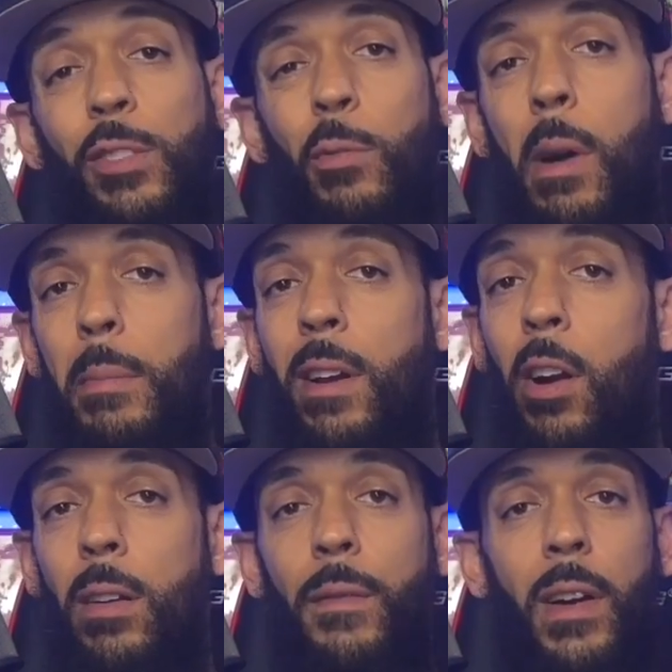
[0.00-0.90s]
one might be
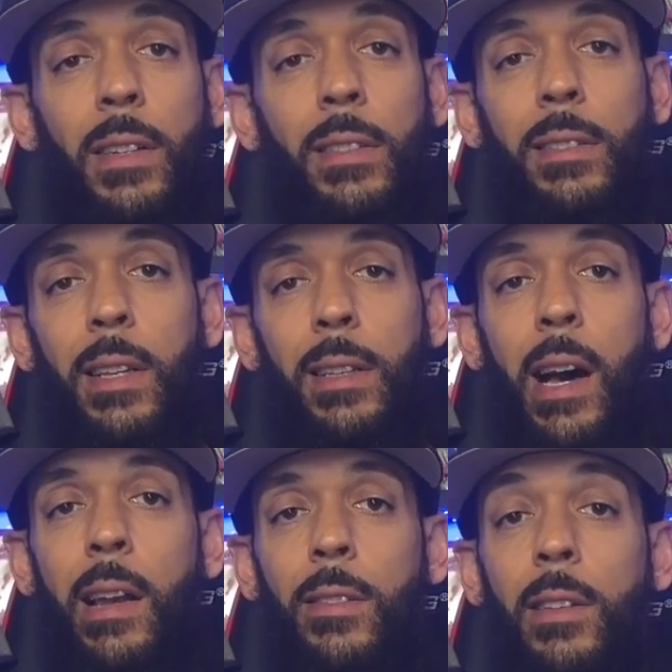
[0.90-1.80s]
hard to find under
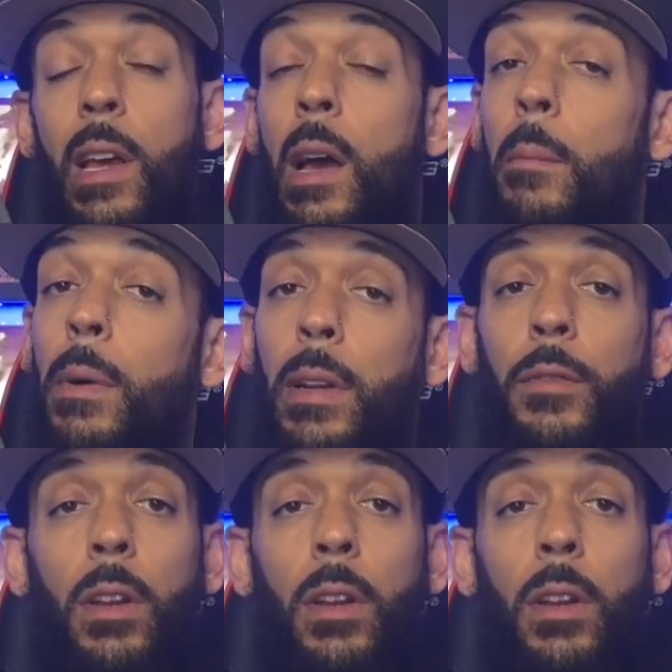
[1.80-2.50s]
$10, but if you're